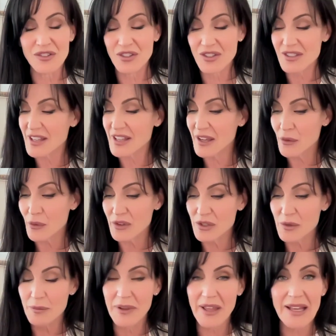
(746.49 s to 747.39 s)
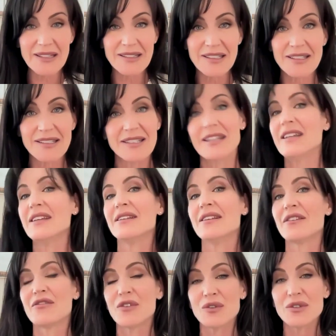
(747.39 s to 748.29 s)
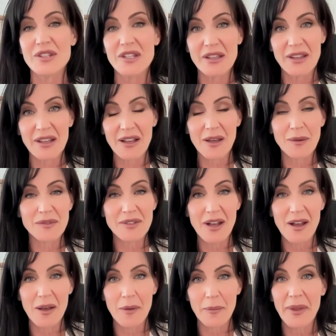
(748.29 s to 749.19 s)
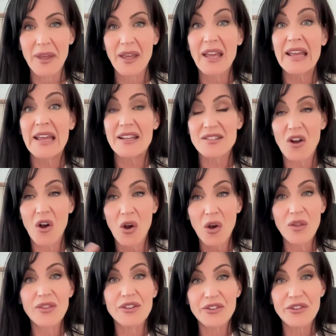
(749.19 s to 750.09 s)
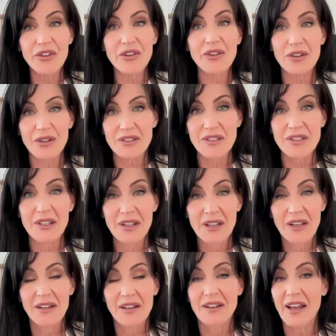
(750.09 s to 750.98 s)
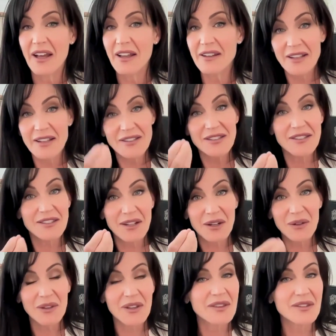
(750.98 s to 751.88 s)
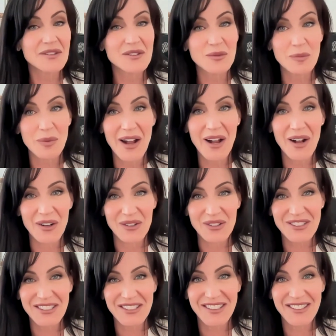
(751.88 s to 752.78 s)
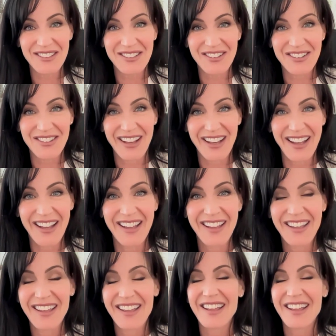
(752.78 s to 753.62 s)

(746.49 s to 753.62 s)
Just like when you plant a seed, the first thing that comes up is all the dirt, not necessarily the sprout. Okay.